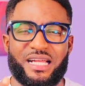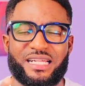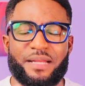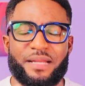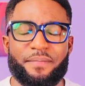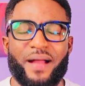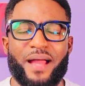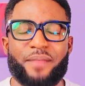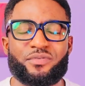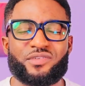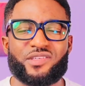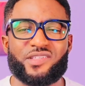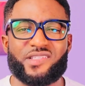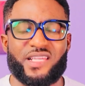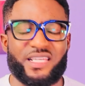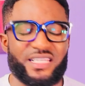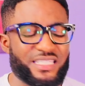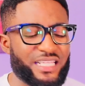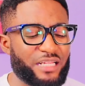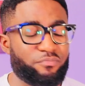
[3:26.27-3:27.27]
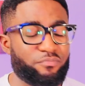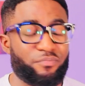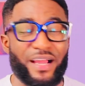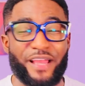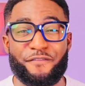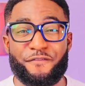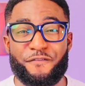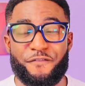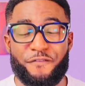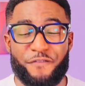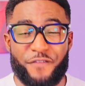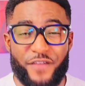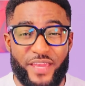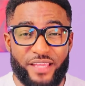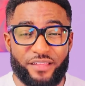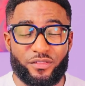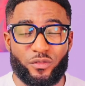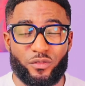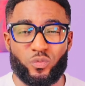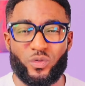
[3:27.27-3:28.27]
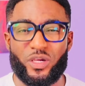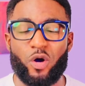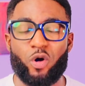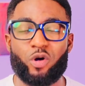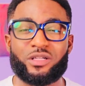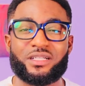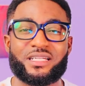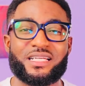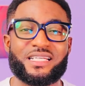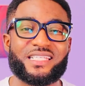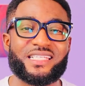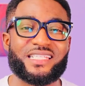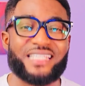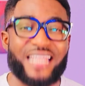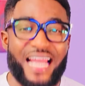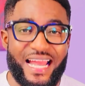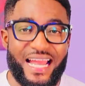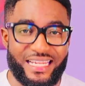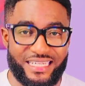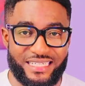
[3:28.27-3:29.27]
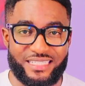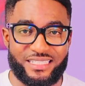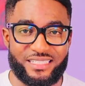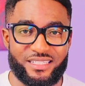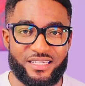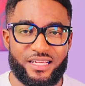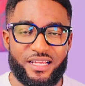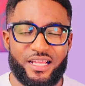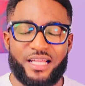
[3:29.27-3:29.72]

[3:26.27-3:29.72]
The Bible says that by faith we understand.